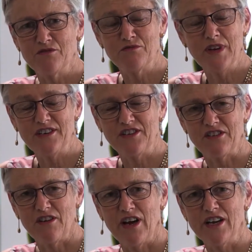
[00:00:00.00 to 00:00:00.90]

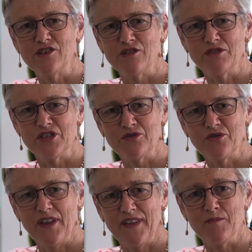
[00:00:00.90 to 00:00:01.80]
redesigned to
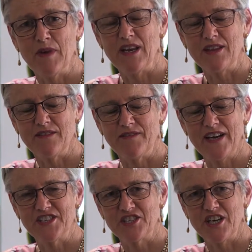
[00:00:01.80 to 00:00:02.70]
ensure that they're meeting the
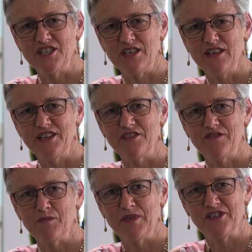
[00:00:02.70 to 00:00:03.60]
fast-changing needs
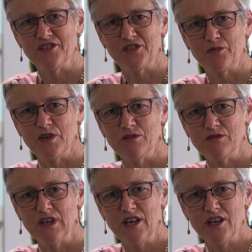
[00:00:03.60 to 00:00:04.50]
of the business world,